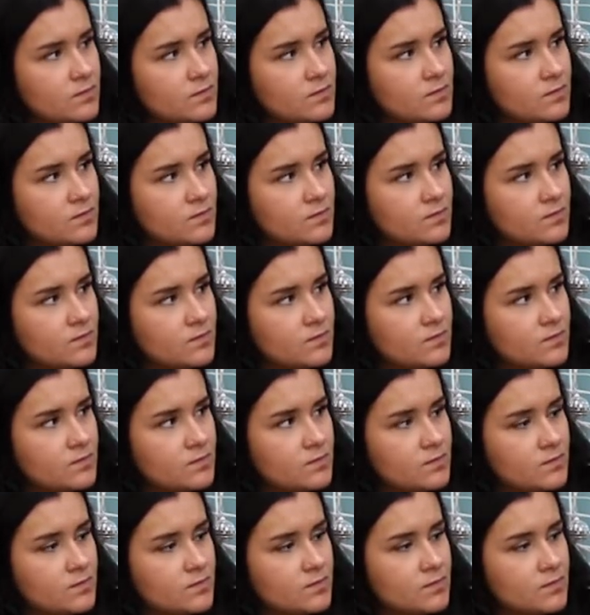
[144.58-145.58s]

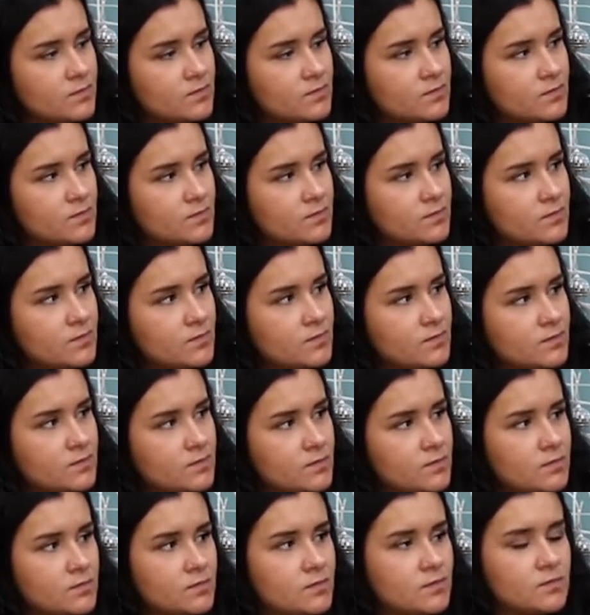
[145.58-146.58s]

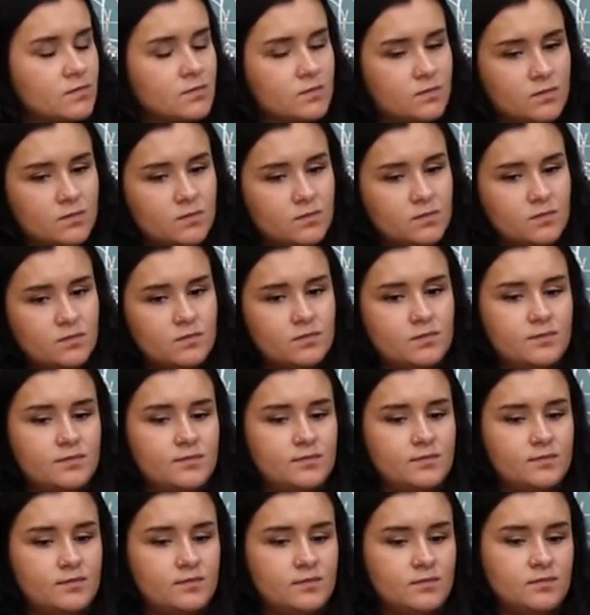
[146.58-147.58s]

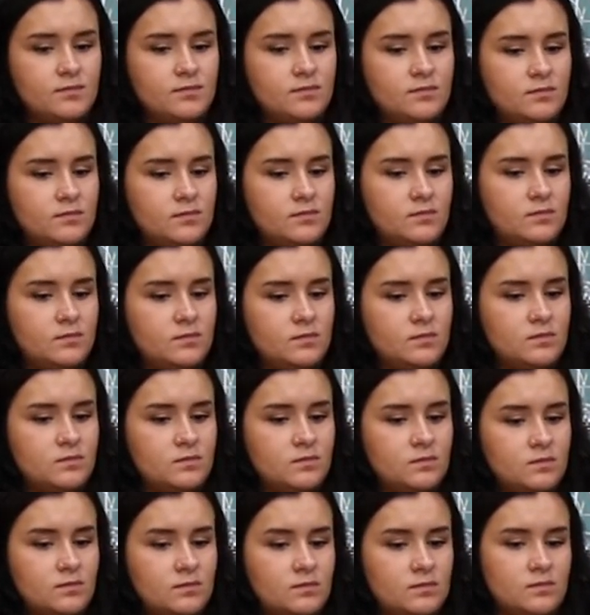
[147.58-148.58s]

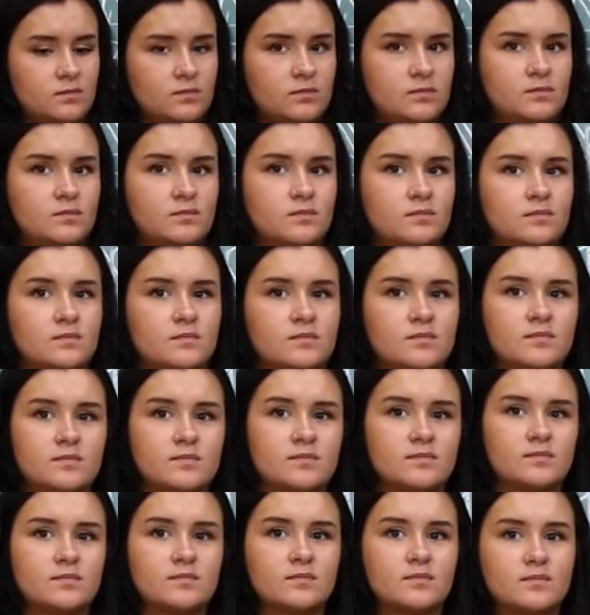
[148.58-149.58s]

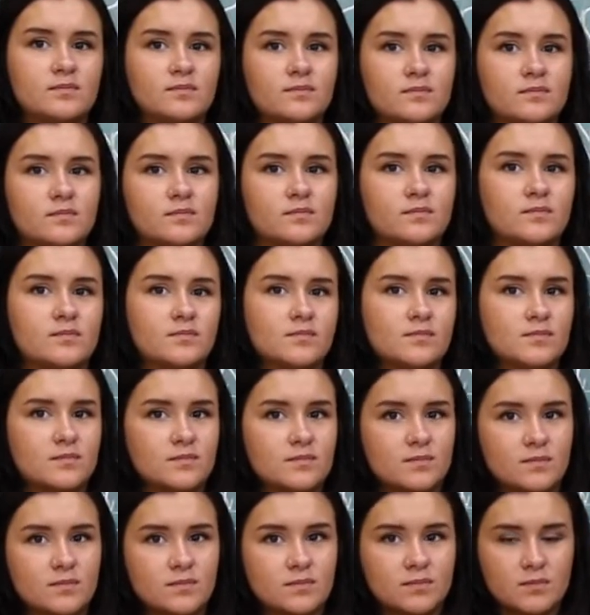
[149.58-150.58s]

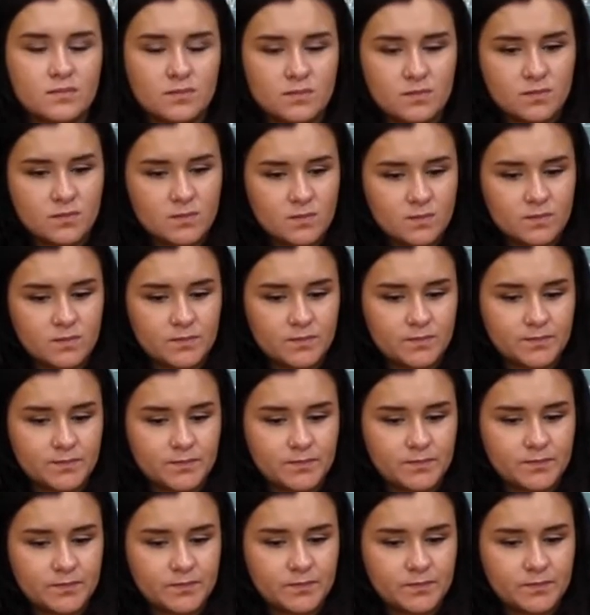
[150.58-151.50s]
(not speaking)